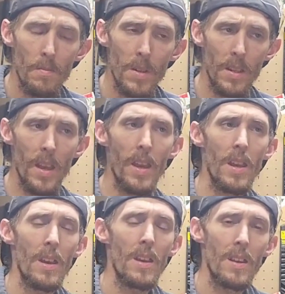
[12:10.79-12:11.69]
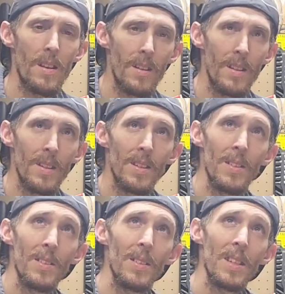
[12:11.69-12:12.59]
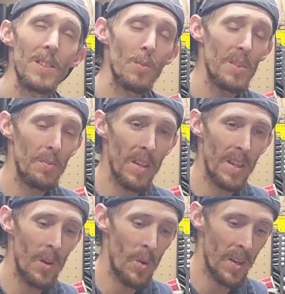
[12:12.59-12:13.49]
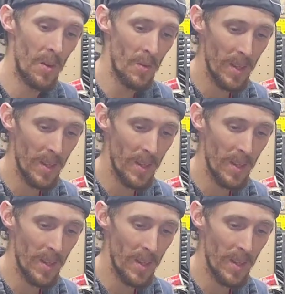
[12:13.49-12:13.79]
But yeah, that's what's been going on.